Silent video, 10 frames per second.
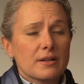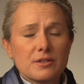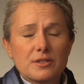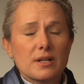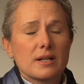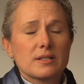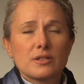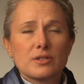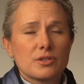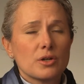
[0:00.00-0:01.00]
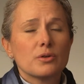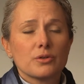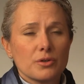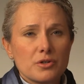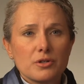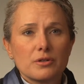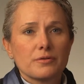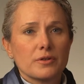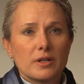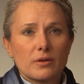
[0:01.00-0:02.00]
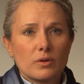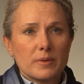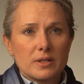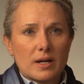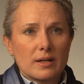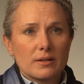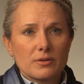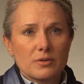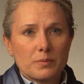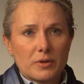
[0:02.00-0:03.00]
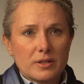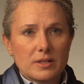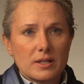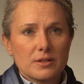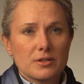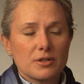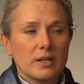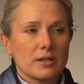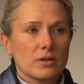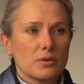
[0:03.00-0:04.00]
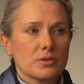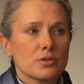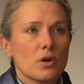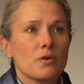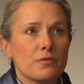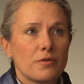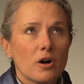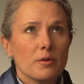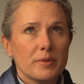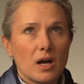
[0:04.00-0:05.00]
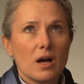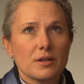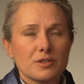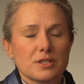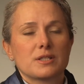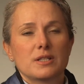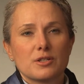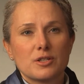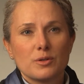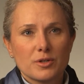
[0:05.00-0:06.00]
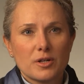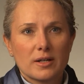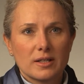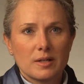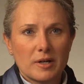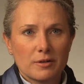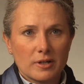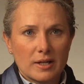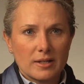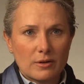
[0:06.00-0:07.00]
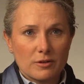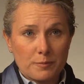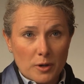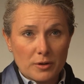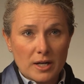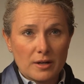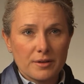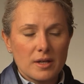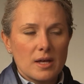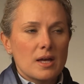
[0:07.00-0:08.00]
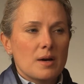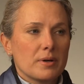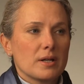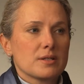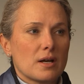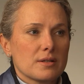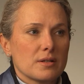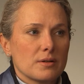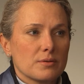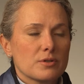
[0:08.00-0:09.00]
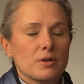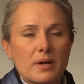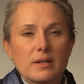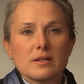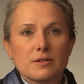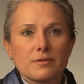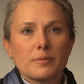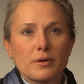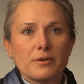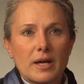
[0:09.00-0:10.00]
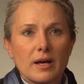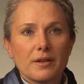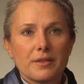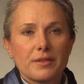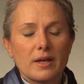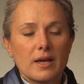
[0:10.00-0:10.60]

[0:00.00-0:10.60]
Exercise is so crucial for young women diagnosed with breast cancer, and it goes so far beyond just the issue we're talking about right now of bone health, but it's also tremendous for bone health.